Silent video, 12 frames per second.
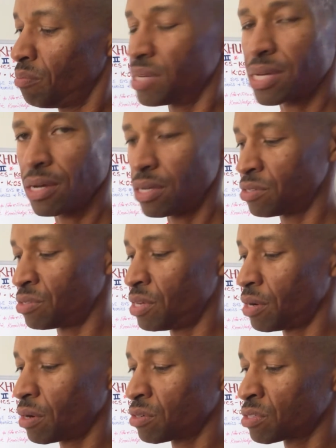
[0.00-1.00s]
because
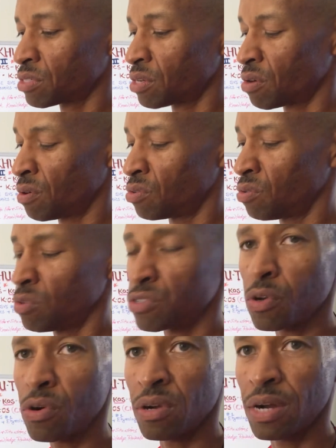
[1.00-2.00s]
there are
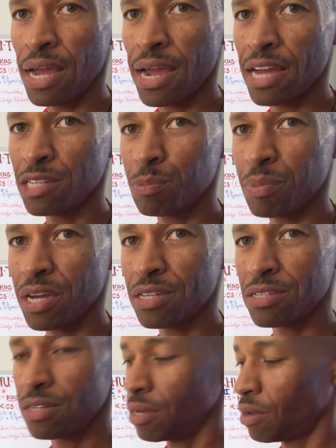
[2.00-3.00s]
certain
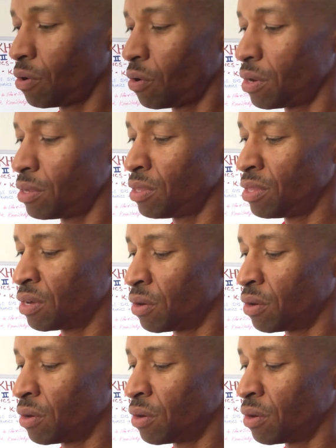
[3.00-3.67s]
aspects on